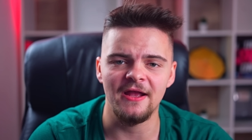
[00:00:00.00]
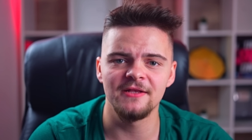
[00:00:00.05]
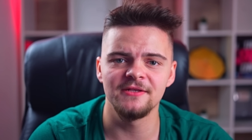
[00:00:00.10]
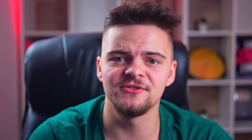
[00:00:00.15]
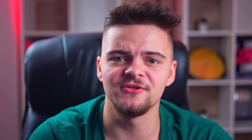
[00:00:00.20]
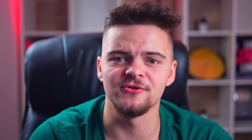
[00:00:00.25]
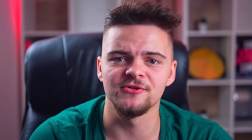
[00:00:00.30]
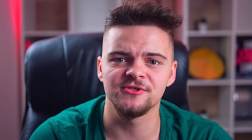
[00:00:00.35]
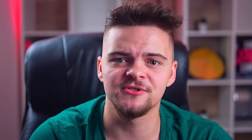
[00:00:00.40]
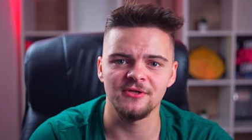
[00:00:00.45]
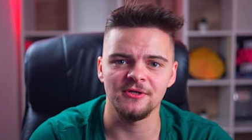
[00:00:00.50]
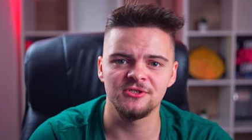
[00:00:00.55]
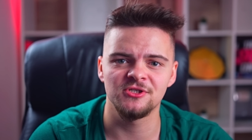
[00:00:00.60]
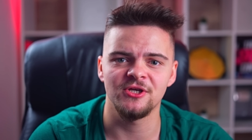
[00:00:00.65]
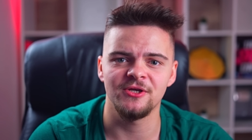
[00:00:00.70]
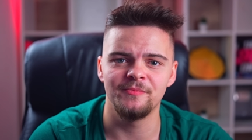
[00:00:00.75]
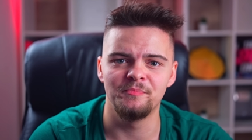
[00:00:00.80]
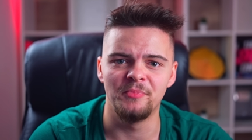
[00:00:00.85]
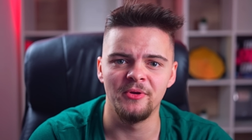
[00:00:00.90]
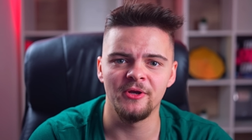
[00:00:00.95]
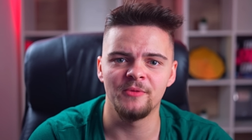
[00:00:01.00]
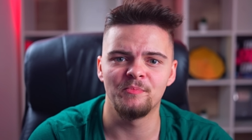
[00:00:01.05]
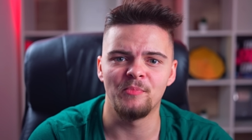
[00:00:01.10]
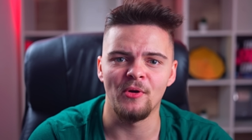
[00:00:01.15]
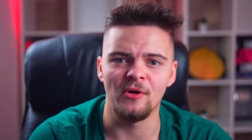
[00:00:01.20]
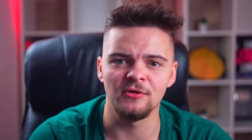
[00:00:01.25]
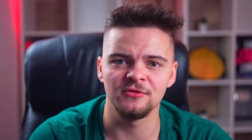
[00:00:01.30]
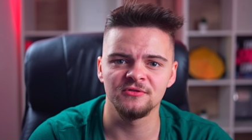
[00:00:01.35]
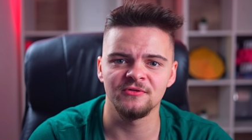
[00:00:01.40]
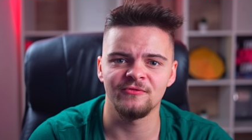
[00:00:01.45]
Fans are such a big
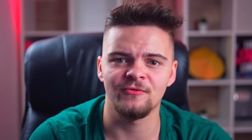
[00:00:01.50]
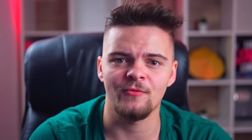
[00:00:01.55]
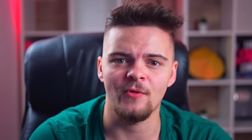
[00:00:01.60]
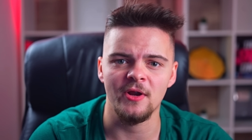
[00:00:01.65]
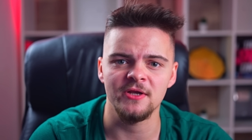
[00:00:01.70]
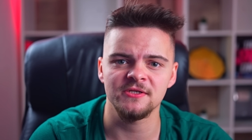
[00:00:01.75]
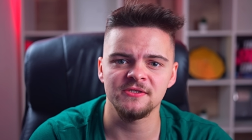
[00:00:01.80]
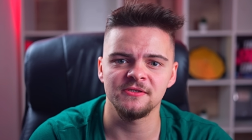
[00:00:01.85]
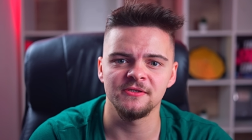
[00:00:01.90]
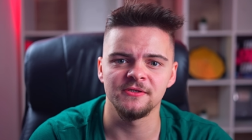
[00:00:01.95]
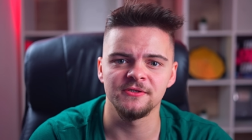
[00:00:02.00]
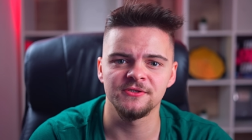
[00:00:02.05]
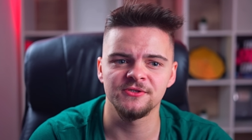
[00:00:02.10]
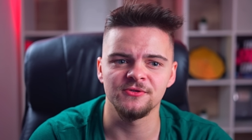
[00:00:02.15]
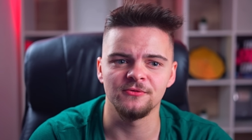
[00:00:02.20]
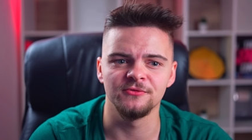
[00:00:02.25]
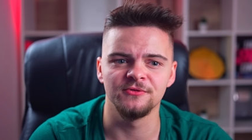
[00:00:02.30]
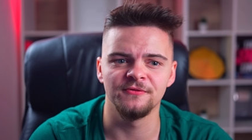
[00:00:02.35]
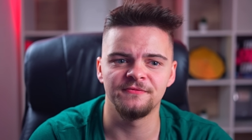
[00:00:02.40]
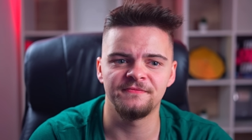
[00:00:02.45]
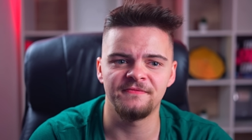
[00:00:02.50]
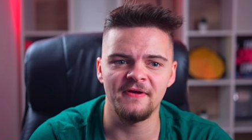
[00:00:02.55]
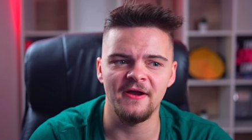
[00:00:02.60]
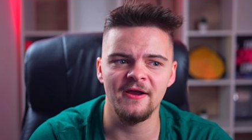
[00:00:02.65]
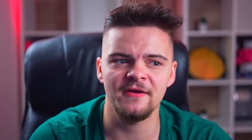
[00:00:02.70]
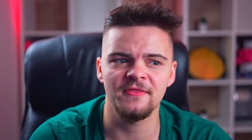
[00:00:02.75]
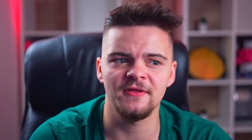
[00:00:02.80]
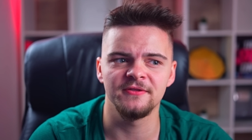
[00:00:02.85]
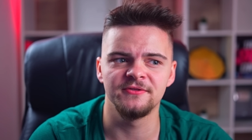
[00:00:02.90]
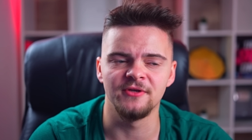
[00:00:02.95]
part of wrestling, so the
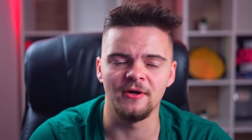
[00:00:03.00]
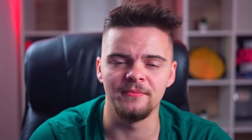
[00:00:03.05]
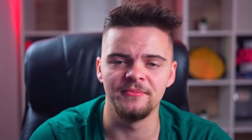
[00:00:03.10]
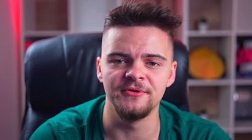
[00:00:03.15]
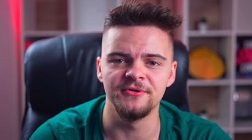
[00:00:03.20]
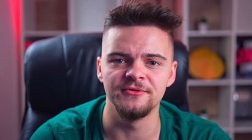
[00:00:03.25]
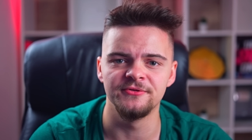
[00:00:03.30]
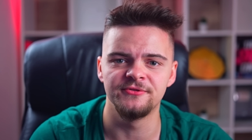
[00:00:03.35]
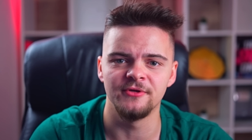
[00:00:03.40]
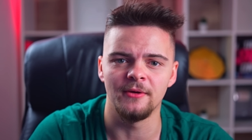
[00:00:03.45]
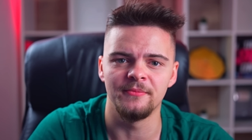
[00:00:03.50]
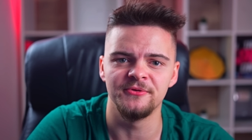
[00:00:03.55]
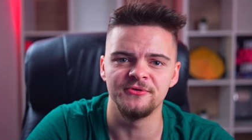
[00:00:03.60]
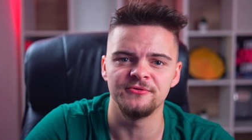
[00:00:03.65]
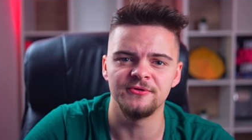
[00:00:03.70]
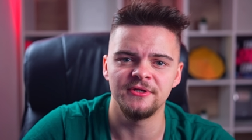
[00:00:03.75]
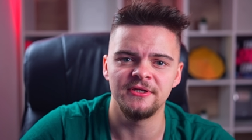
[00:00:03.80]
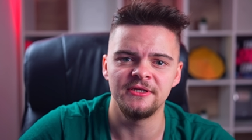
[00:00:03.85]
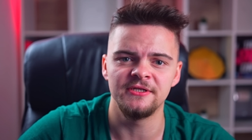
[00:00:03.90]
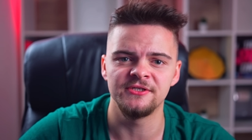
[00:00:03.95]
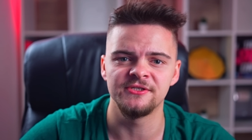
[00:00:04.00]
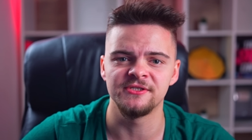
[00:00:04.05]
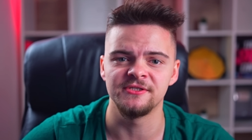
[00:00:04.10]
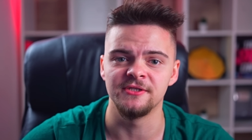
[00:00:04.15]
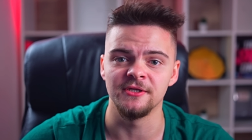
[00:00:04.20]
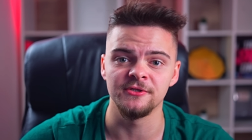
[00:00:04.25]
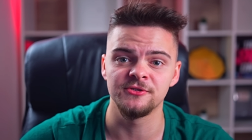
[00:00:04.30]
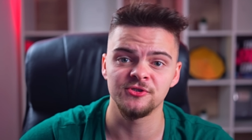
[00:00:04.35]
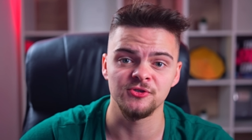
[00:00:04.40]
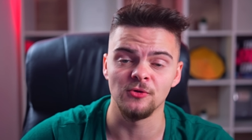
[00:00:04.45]
fact that
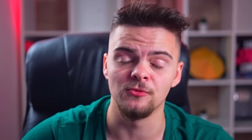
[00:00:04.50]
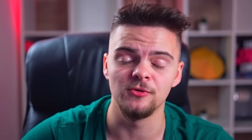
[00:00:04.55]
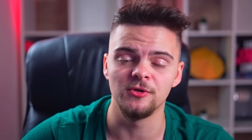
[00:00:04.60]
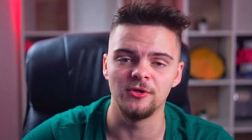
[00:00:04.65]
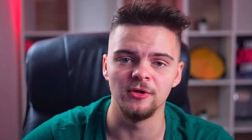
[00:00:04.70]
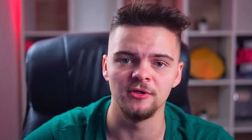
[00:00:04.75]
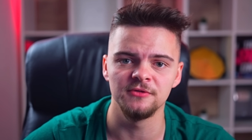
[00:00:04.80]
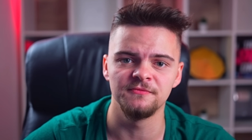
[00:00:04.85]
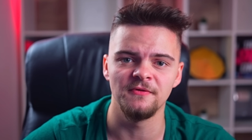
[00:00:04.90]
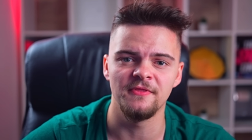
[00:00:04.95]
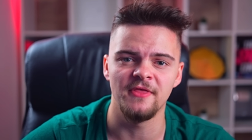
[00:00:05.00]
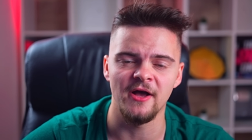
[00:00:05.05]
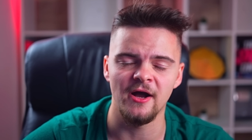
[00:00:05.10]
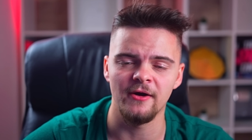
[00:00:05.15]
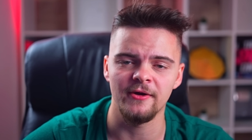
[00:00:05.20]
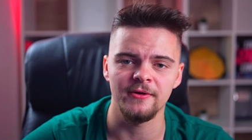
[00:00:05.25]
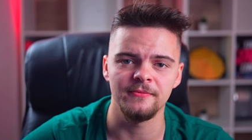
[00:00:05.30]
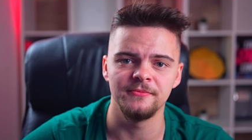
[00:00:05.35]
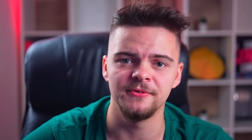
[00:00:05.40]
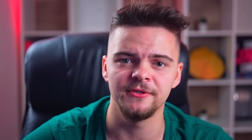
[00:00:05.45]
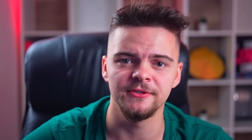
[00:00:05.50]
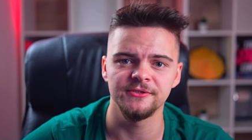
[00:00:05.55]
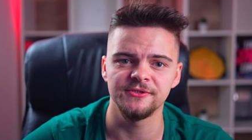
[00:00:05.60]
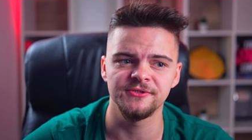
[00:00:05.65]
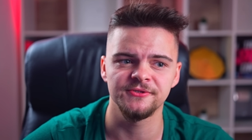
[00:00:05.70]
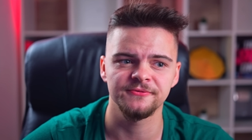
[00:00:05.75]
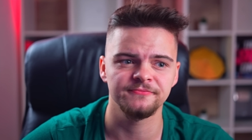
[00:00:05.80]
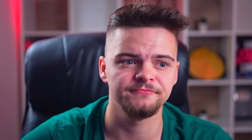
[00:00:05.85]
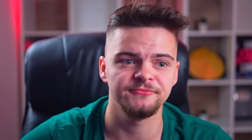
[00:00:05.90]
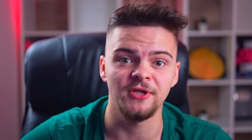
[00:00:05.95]
WWE did so good without him
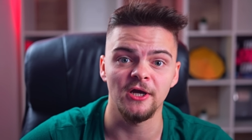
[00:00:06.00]
is